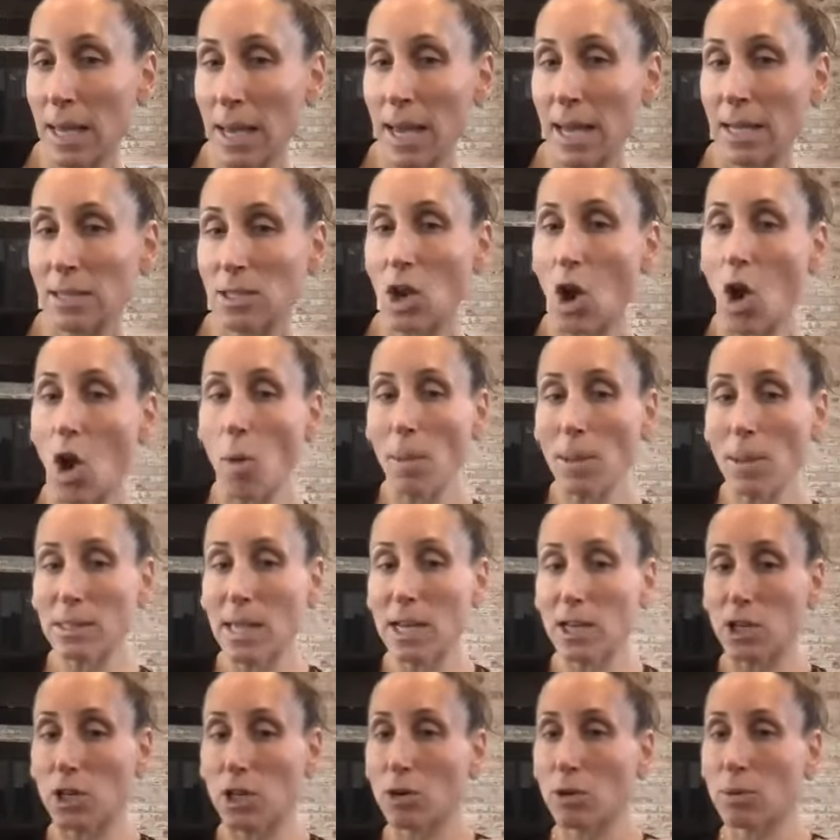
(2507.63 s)
It's almost
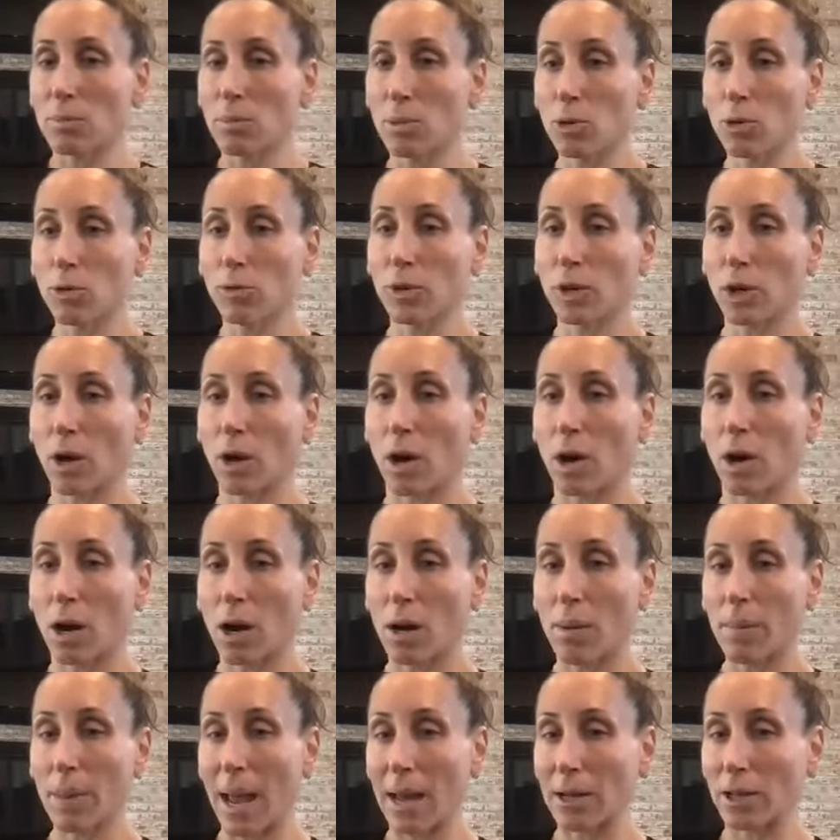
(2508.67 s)
like you can move your
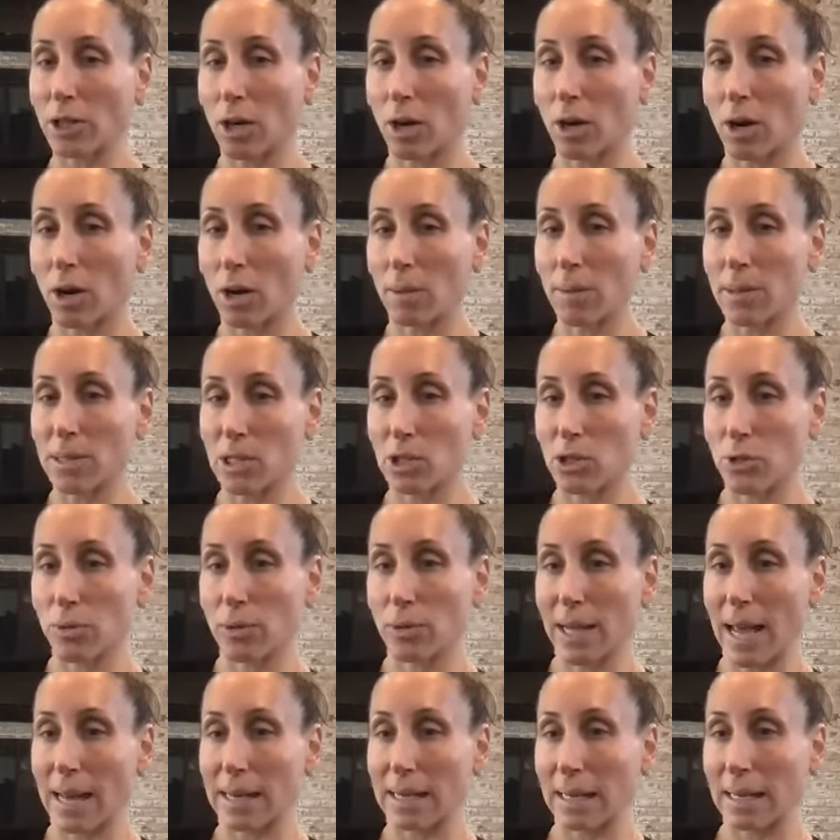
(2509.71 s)
arm and your arm isn't
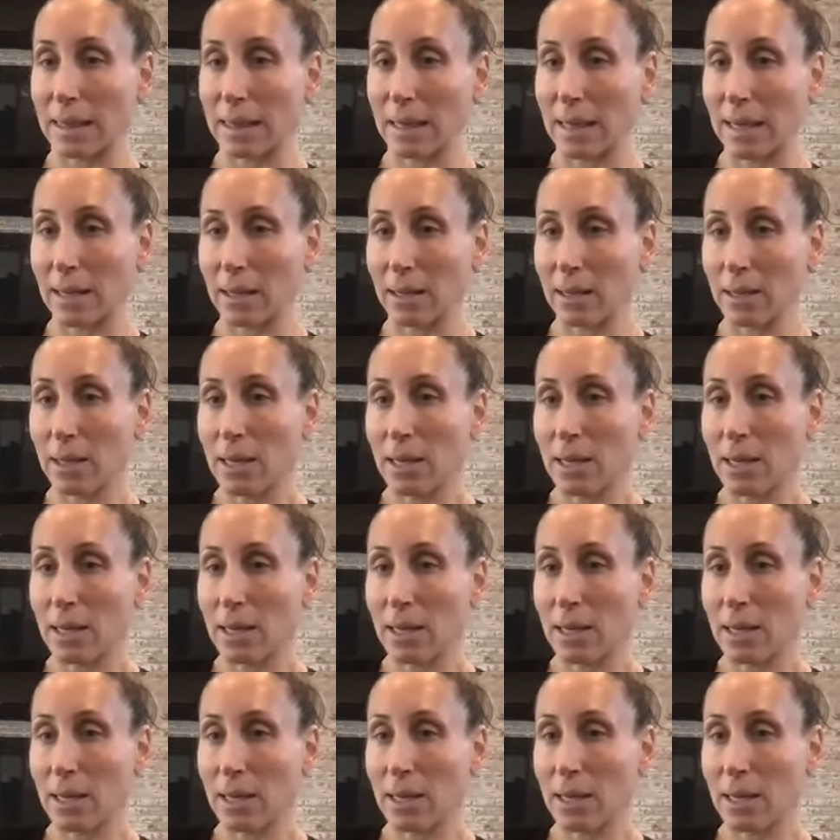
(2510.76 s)
doing anything.